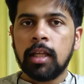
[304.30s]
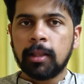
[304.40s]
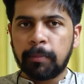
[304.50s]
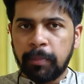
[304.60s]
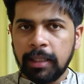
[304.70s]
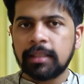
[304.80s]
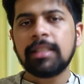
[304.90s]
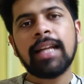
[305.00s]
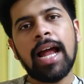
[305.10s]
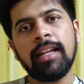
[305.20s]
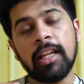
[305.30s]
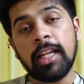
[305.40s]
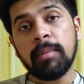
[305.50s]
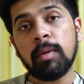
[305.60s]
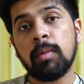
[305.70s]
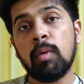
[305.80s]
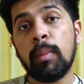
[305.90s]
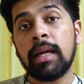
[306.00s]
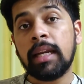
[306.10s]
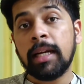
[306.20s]
The peasant and the labor
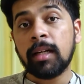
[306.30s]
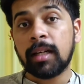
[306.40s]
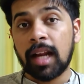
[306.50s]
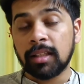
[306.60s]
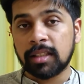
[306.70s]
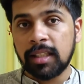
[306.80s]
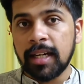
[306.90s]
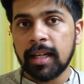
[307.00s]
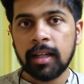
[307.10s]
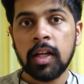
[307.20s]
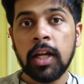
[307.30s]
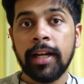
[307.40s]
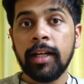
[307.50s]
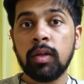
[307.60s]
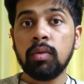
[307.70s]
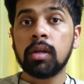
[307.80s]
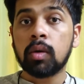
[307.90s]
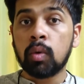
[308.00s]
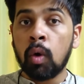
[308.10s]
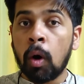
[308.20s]
movement later translated into the
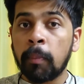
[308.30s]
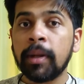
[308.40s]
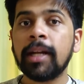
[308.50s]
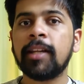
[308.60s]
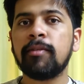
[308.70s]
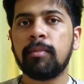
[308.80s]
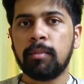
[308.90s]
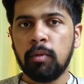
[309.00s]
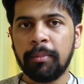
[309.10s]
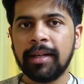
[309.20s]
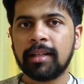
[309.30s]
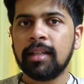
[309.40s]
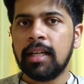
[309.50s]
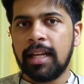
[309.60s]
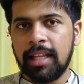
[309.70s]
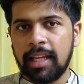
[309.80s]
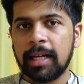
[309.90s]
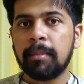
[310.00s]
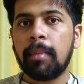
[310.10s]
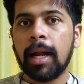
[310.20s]
cooperative movement
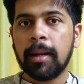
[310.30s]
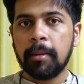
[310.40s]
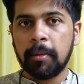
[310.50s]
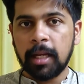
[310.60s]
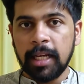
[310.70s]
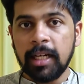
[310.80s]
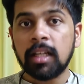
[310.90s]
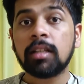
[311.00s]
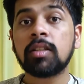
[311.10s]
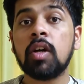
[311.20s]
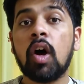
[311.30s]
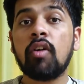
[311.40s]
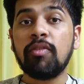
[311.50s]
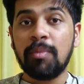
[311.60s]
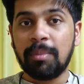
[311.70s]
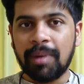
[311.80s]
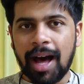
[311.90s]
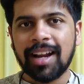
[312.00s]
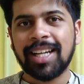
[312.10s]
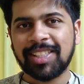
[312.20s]
led by leaders of
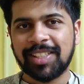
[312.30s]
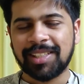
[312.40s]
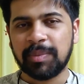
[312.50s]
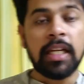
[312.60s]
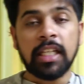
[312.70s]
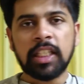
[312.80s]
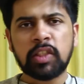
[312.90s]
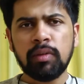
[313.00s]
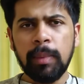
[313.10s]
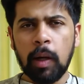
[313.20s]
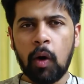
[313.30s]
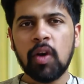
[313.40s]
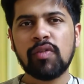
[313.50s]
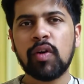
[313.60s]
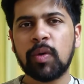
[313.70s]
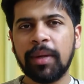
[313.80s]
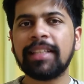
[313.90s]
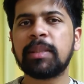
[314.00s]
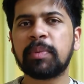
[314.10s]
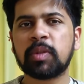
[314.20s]
Maharashtra. This will be all for
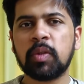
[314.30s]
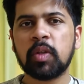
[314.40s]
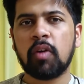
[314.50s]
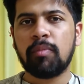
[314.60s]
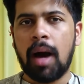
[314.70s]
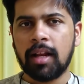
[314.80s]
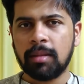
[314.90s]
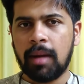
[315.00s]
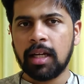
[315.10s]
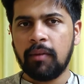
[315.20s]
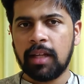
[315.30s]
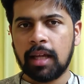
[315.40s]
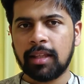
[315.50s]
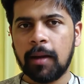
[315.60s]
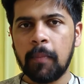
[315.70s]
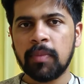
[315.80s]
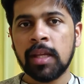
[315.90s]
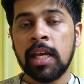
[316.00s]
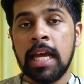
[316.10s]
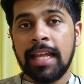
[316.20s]
today's episode of Bharat Bhagya Vidhata.
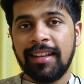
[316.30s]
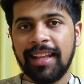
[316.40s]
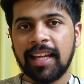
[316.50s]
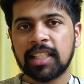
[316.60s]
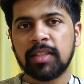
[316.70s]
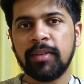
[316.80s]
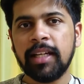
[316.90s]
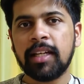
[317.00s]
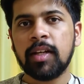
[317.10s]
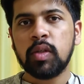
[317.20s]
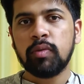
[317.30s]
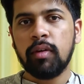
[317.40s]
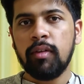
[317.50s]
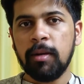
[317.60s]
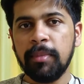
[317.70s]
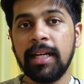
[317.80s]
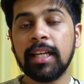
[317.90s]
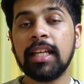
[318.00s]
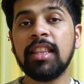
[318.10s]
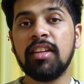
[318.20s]
Next week we will
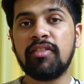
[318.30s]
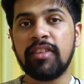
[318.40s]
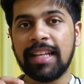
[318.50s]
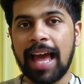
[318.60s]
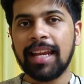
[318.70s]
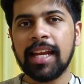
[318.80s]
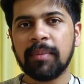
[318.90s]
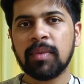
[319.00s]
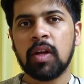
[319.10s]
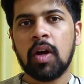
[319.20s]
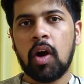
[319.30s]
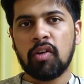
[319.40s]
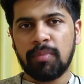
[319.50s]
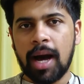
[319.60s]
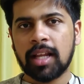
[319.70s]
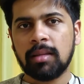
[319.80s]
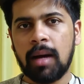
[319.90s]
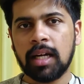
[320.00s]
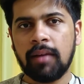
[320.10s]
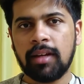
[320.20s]
meet in the finale of Bharat
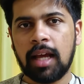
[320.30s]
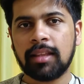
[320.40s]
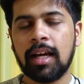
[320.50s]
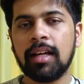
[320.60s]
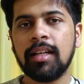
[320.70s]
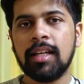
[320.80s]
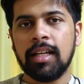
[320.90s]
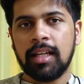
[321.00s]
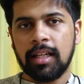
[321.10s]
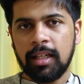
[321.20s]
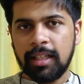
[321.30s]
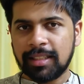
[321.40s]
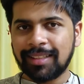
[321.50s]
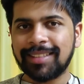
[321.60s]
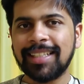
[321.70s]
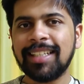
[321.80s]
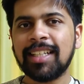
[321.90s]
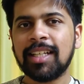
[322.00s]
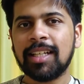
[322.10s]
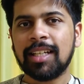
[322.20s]
Bhagya Vidhata,
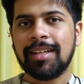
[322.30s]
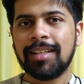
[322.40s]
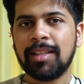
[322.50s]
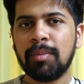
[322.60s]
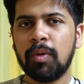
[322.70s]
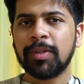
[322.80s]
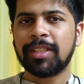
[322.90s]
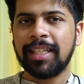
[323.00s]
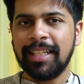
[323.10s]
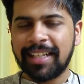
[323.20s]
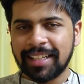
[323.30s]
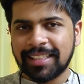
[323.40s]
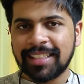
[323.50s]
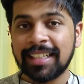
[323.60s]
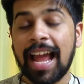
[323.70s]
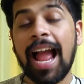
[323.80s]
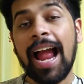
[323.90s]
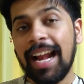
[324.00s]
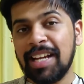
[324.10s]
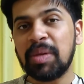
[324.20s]
discussing the most interesting
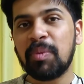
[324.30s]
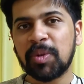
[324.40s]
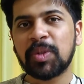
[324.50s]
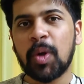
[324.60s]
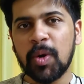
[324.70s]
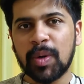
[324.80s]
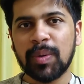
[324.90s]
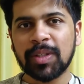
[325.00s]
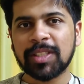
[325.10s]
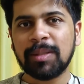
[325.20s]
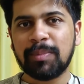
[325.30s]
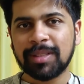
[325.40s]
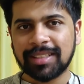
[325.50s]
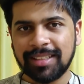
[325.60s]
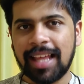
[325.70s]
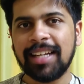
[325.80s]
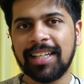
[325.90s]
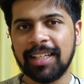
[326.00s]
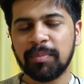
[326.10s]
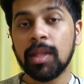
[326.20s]
and the most controversial
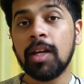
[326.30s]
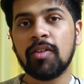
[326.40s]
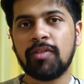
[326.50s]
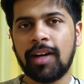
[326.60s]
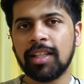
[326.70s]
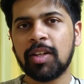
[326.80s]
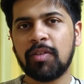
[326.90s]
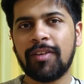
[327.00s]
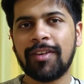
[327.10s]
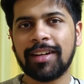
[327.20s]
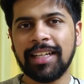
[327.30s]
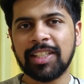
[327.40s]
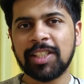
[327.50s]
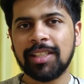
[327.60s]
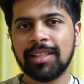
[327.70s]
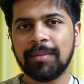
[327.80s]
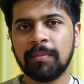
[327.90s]
personality, father of our nation,